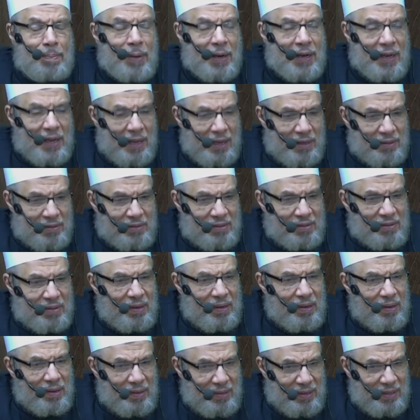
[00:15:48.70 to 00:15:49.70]
and Abi
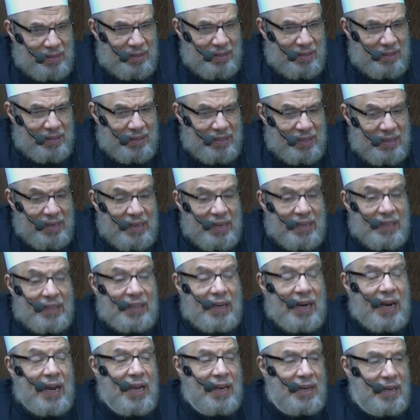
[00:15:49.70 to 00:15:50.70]
Habbah al-Ansari,
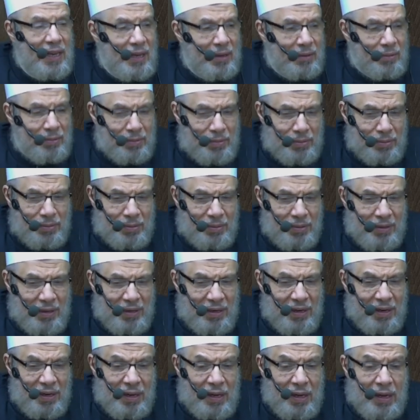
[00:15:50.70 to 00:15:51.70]
they
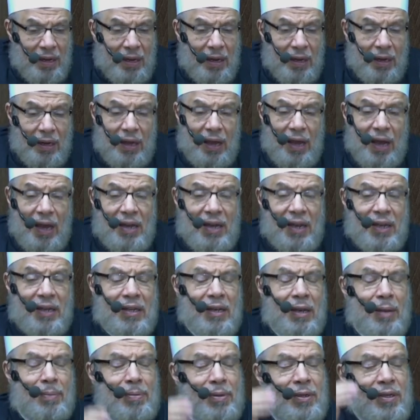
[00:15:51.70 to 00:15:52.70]
used to say,
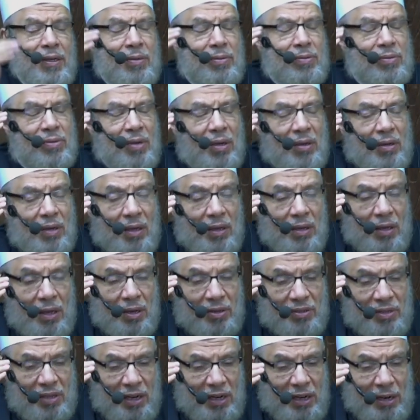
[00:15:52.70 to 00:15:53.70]
the Prophet
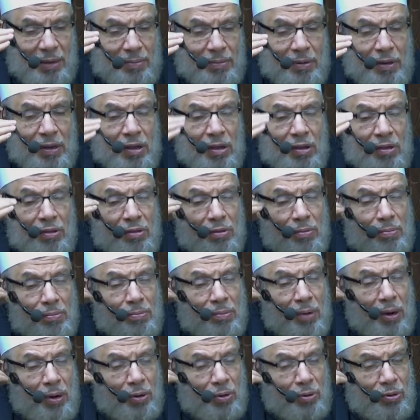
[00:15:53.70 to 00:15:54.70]
said,
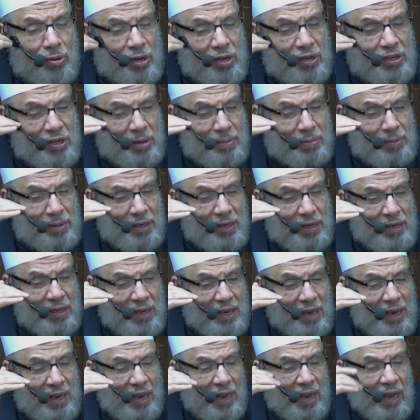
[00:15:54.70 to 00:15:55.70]

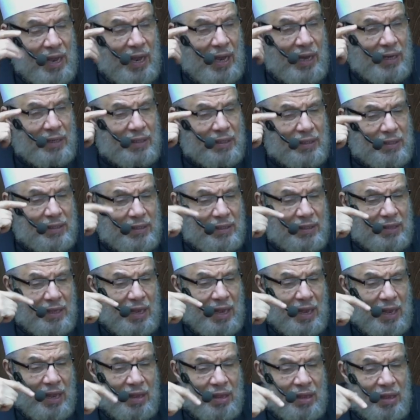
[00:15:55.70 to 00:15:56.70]
then I was
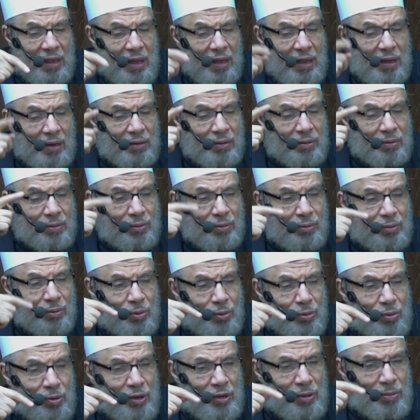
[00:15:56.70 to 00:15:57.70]
ascended
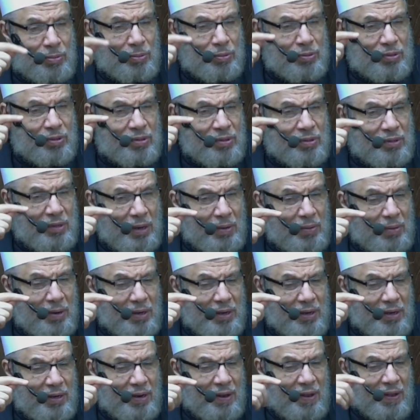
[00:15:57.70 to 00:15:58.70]
until
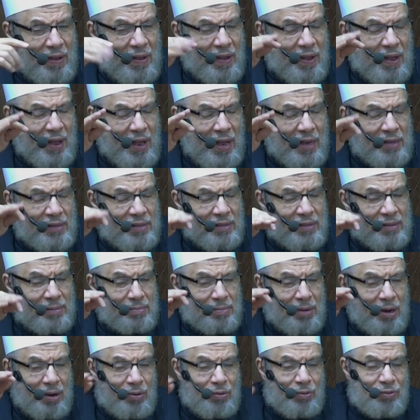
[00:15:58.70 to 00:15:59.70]
I
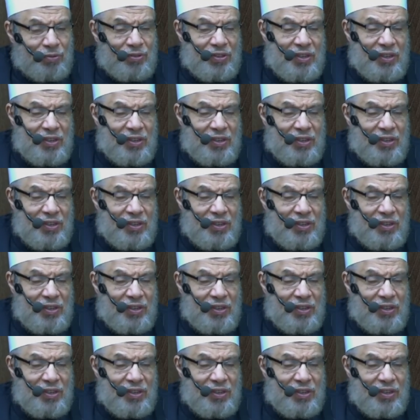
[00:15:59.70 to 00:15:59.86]
looked,